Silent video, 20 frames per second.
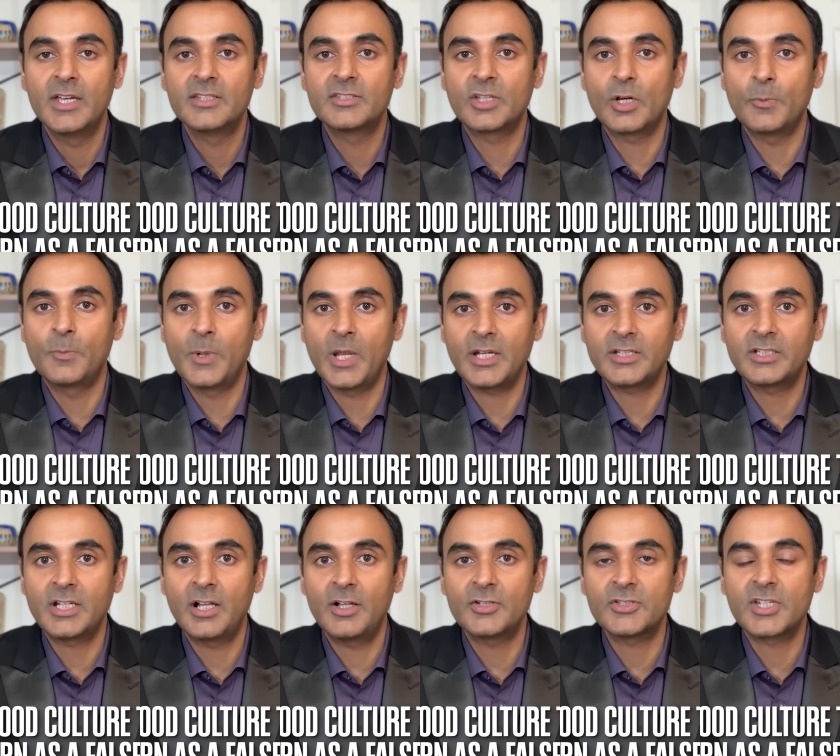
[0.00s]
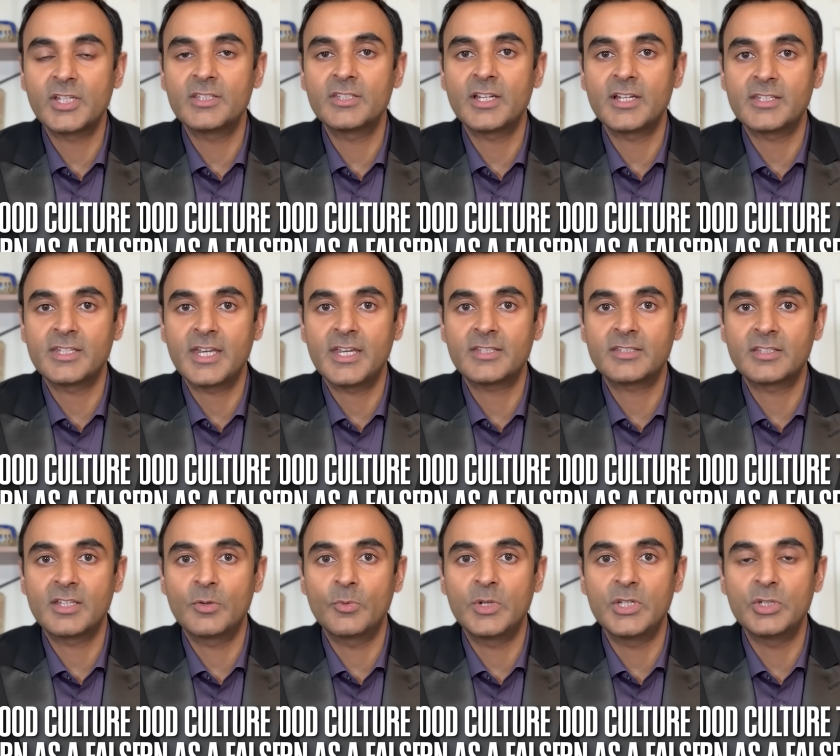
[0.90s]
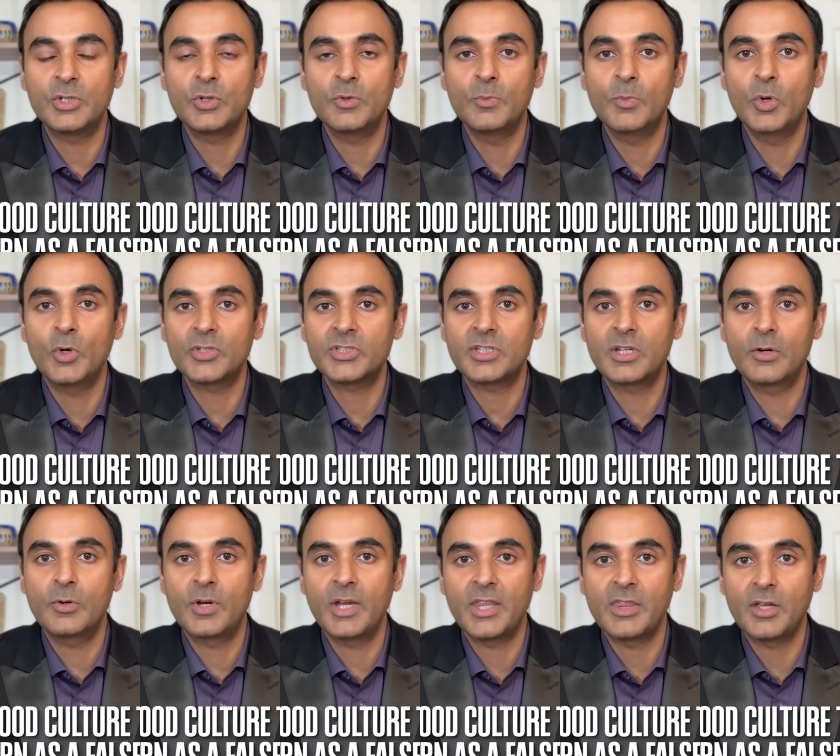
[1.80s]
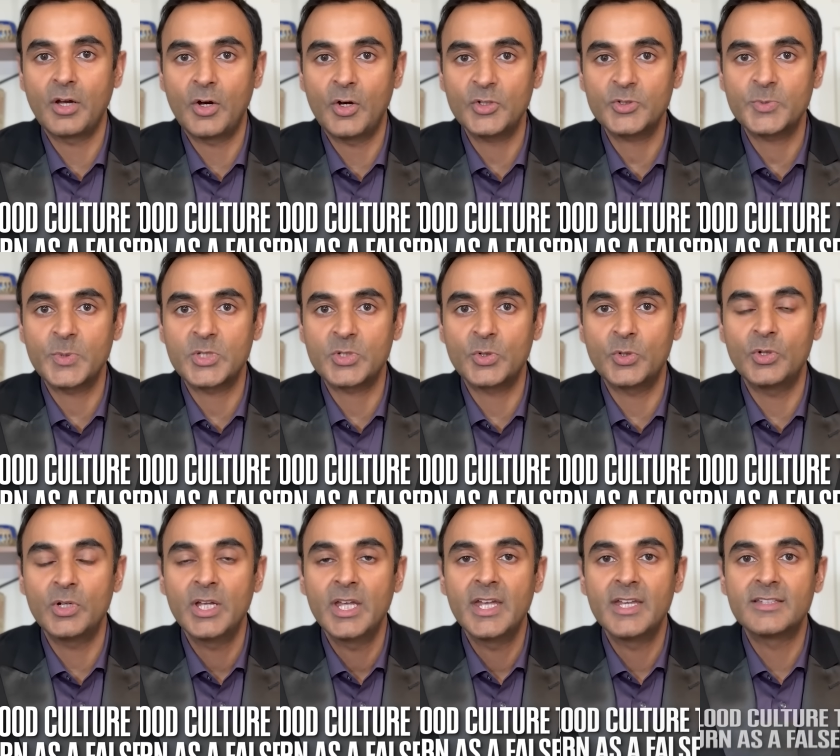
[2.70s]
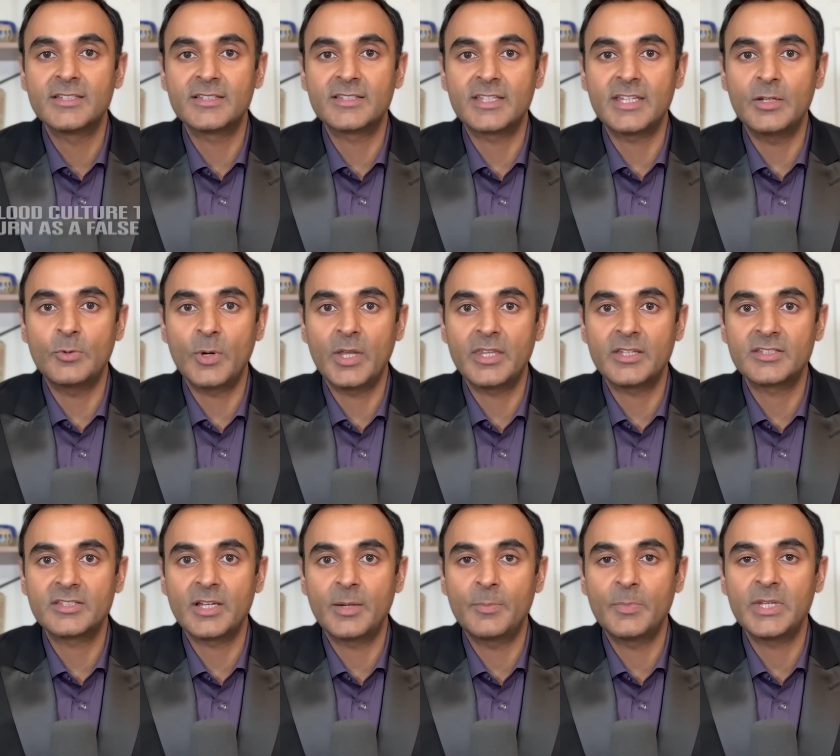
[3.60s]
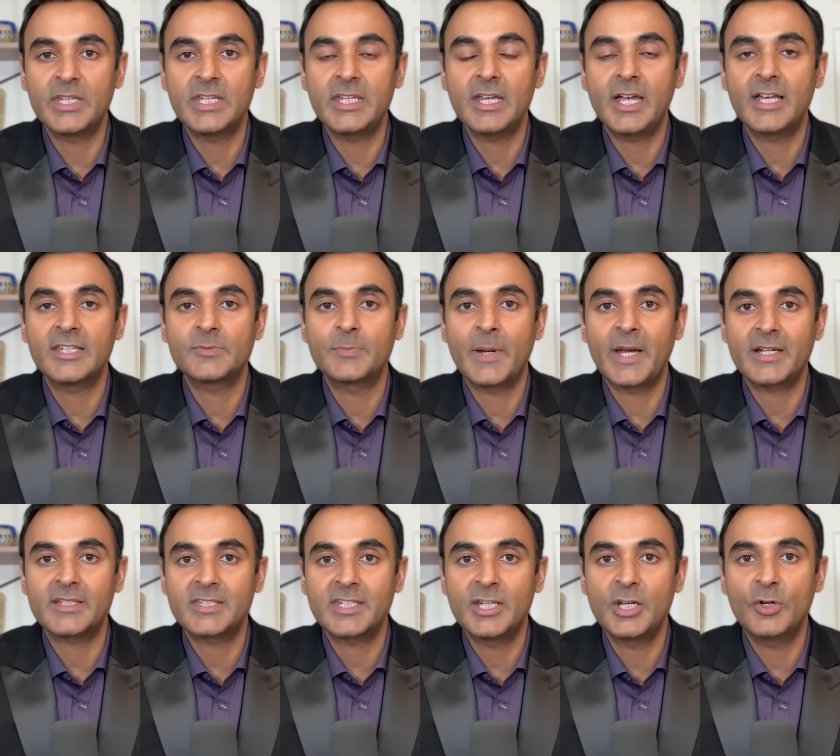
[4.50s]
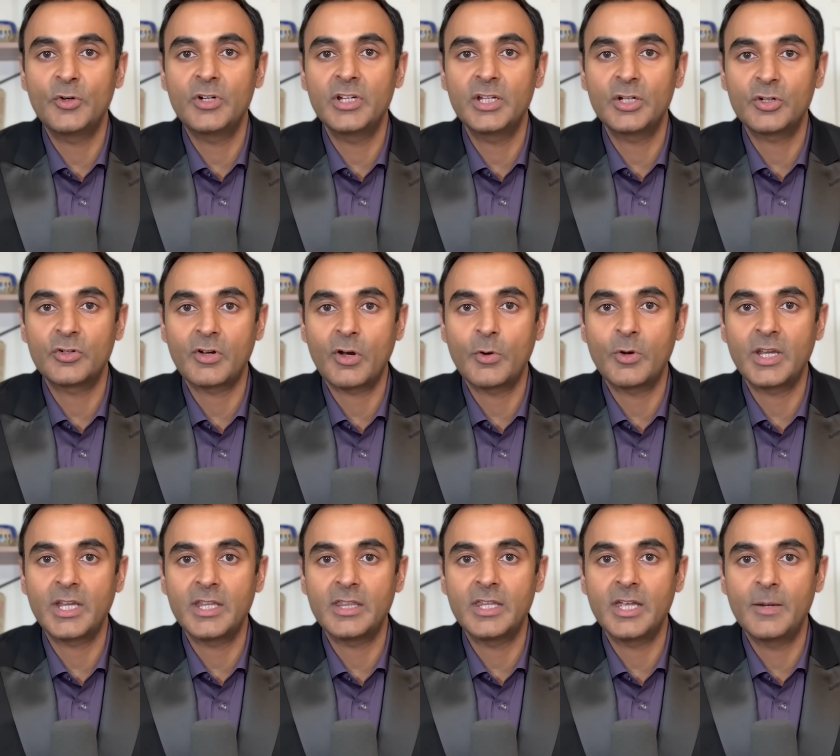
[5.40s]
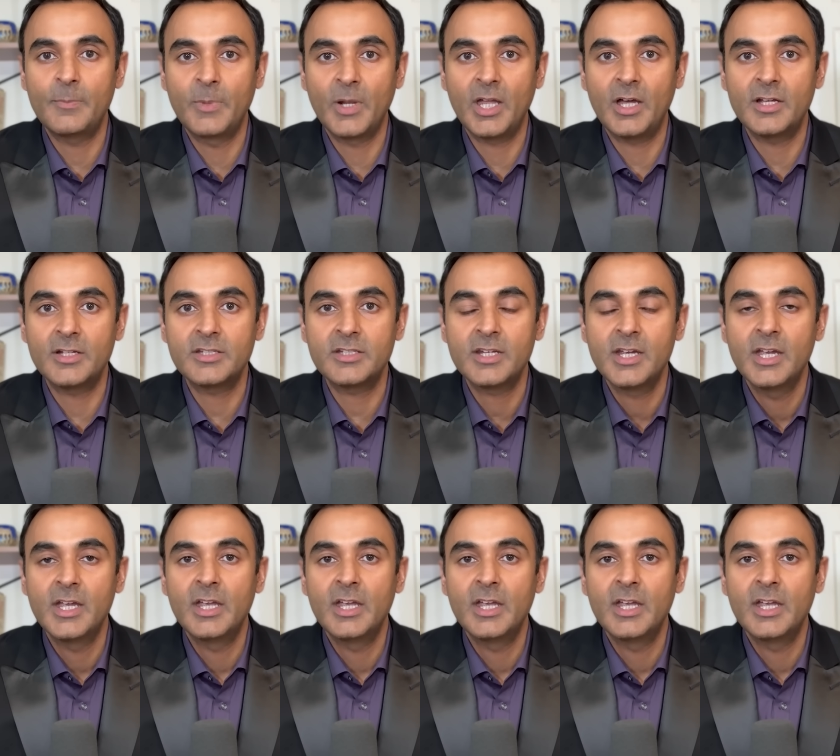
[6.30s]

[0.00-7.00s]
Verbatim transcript: So blood cultures are tests that we do more so in the hospital to see whether somebody has bacteria growing in their blood.